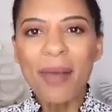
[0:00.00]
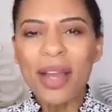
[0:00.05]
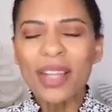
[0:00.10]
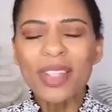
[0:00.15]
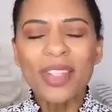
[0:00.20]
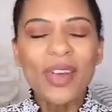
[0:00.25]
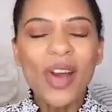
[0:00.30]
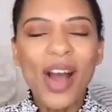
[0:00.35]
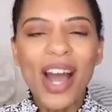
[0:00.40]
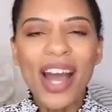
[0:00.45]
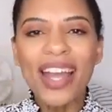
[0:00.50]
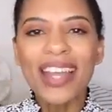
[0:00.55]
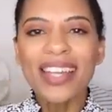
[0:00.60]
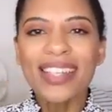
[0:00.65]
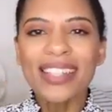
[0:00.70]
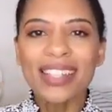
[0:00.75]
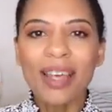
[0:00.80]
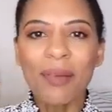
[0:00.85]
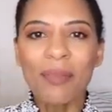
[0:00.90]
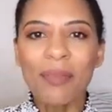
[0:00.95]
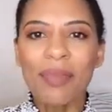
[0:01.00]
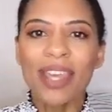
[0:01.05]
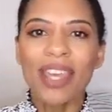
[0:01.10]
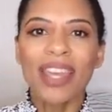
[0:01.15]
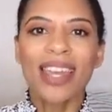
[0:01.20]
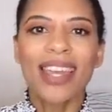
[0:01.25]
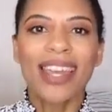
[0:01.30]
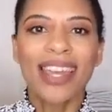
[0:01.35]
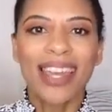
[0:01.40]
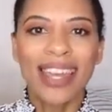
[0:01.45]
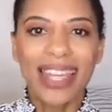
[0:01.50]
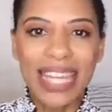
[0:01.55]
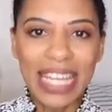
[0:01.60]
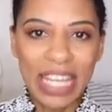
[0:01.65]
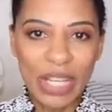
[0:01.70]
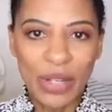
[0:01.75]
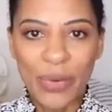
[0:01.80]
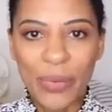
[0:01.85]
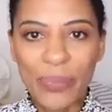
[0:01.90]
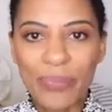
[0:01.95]
try something
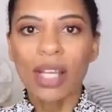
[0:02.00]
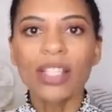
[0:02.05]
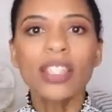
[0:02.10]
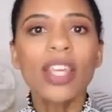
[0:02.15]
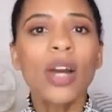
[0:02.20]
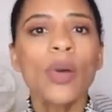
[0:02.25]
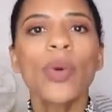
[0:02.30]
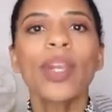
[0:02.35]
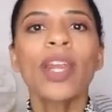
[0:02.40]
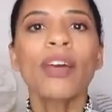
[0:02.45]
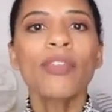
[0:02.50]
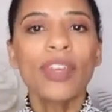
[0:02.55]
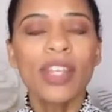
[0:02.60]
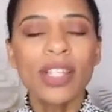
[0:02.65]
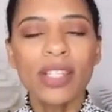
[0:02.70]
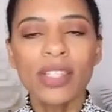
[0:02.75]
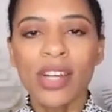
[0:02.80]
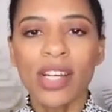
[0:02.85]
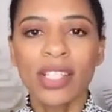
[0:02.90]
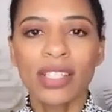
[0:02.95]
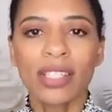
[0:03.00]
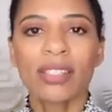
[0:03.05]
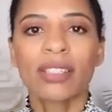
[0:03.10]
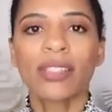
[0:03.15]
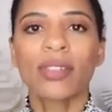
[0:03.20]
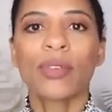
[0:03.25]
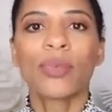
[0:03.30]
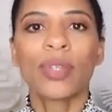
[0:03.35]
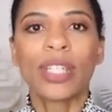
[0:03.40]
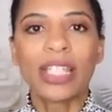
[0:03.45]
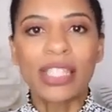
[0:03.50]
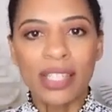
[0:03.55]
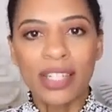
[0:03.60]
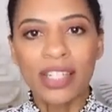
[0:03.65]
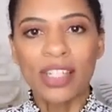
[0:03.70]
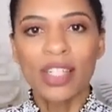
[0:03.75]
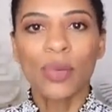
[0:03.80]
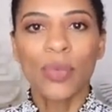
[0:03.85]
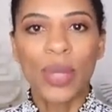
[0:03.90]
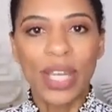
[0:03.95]
new. So when I first started
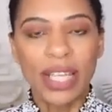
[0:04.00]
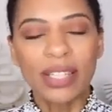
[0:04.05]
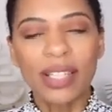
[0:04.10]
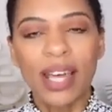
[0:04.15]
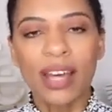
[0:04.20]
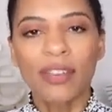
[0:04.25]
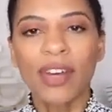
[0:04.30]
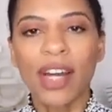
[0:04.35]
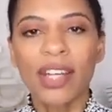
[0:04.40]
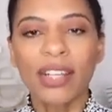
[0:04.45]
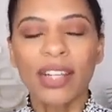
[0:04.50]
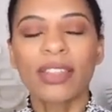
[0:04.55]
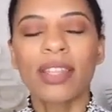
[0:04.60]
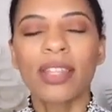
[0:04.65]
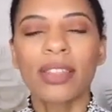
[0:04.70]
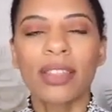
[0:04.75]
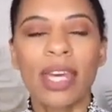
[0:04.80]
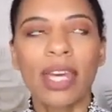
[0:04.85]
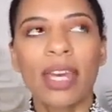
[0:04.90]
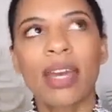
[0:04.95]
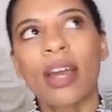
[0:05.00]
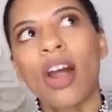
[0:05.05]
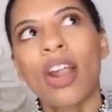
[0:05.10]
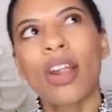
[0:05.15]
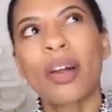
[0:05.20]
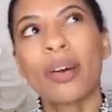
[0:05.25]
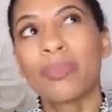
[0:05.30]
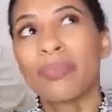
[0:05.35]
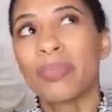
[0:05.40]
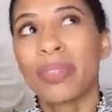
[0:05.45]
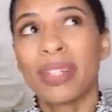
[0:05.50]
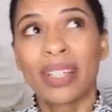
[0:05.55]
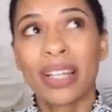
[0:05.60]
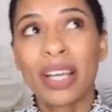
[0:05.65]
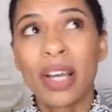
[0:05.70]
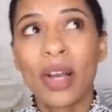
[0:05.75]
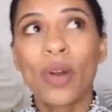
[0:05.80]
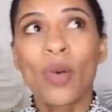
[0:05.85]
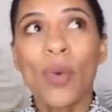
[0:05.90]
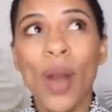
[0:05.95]
researching wigs, I found out that there are
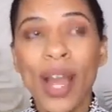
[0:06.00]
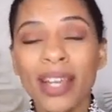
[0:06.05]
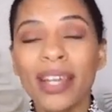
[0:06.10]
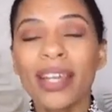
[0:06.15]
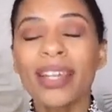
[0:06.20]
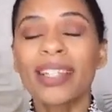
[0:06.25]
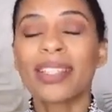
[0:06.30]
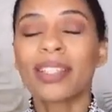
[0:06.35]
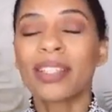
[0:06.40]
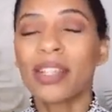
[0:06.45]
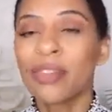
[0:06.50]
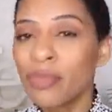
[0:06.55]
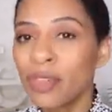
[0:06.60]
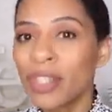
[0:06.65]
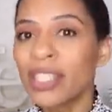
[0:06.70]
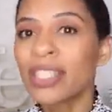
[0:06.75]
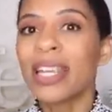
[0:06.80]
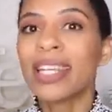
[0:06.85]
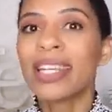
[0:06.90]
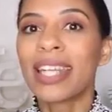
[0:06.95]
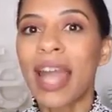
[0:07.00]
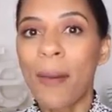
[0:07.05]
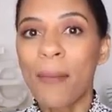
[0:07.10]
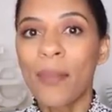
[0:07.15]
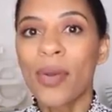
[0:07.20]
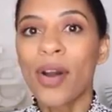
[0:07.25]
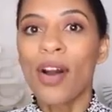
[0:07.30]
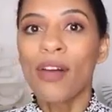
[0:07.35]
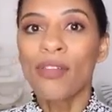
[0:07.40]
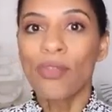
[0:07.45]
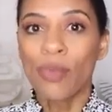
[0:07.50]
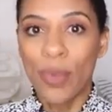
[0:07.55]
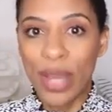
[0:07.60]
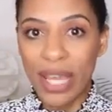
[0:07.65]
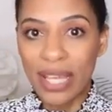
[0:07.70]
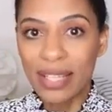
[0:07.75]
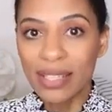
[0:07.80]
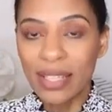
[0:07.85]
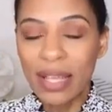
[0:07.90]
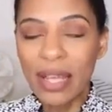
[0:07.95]
quite a different number of
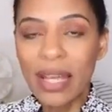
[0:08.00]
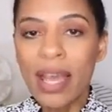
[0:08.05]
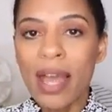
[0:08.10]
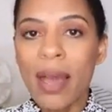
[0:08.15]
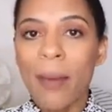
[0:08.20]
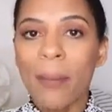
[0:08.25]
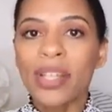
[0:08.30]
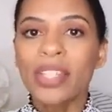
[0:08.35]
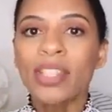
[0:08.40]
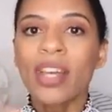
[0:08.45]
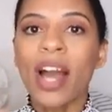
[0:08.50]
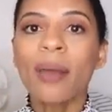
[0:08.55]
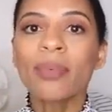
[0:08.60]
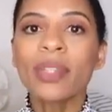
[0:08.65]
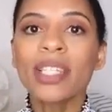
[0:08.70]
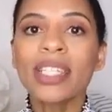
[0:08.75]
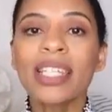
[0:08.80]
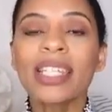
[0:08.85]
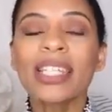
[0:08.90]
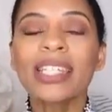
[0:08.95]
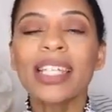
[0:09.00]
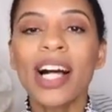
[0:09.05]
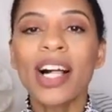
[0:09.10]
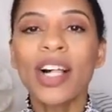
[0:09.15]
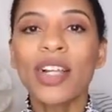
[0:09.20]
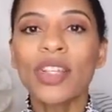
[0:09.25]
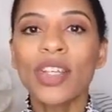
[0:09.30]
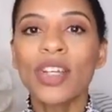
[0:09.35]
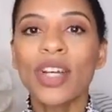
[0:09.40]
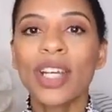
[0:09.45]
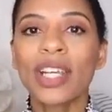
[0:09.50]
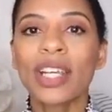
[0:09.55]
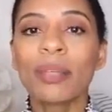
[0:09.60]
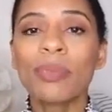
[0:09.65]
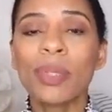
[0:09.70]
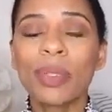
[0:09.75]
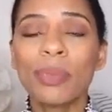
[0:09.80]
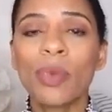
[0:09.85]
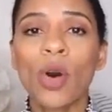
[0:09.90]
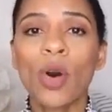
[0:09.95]
wigs. But so I'm just going to tell you a
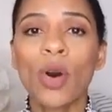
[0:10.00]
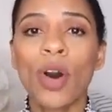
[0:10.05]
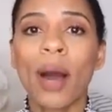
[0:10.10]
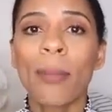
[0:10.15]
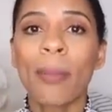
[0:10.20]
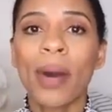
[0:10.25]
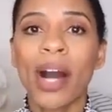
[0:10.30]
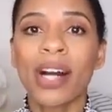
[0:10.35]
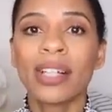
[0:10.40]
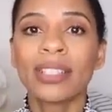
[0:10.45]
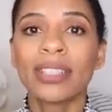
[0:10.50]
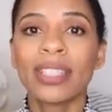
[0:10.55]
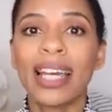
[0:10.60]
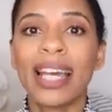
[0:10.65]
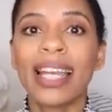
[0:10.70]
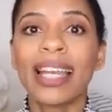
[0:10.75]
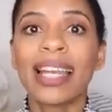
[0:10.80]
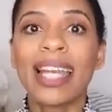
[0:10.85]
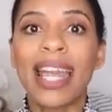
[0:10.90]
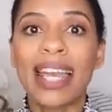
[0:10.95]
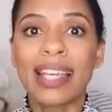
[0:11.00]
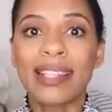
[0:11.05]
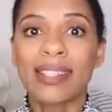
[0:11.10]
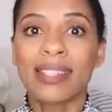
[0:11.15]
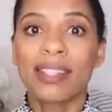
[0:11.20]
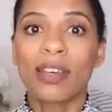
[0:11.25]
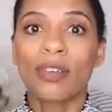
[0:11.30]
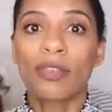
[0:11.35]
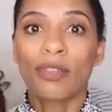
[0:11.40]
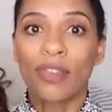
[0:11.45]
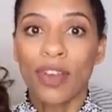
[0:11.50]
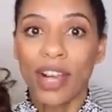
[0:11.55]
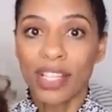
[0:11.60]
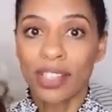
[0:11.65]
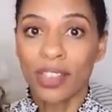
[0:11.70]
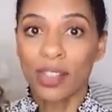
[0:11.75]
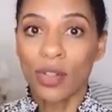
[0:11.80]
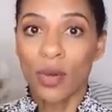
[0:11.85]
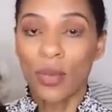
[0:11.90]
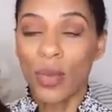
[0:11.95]
little bit more about a lace
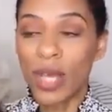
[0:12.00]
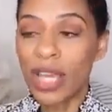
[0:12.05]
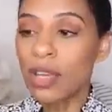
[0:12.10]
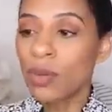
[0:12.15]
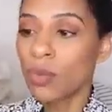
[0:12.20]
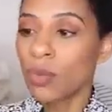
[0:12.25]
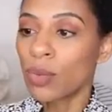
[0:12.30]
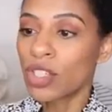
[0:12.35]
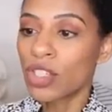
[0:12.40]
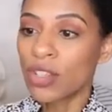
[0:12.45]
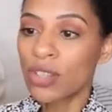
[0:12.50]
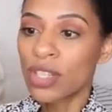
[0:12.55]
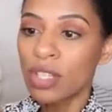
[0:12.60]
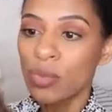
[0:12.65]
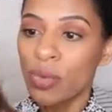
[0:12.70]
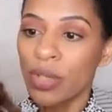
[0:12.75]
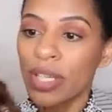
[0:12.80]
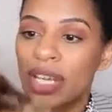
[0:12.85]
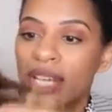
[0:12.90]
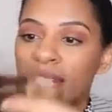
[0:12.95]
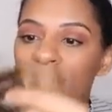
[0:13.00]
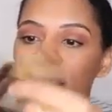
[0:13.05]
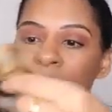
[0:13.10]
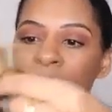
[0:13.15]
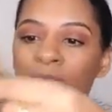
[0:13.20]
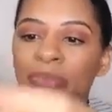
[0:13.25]
front wig, which this one is.